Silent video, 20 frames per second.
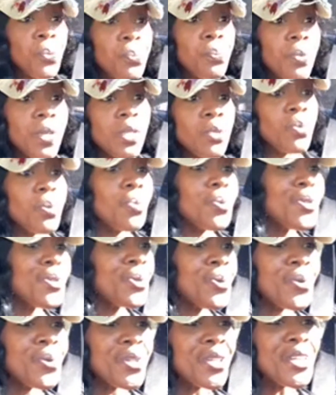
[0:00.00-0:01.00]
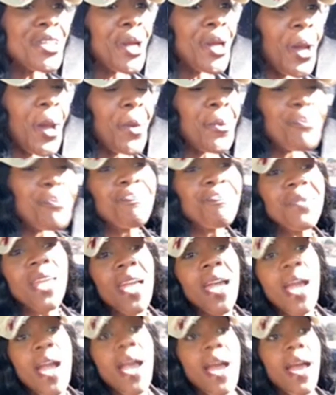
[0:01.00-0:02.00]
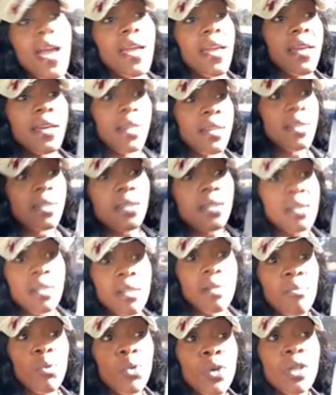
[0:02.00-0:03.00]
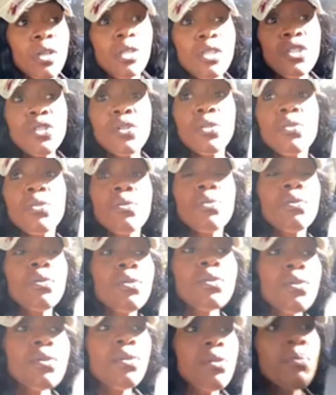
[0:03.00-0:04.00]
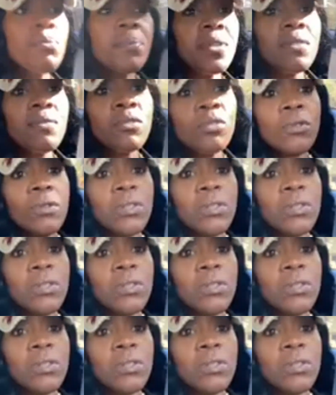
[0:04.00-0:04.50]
That's what we're doing today. And we're going to show you a little bit of doing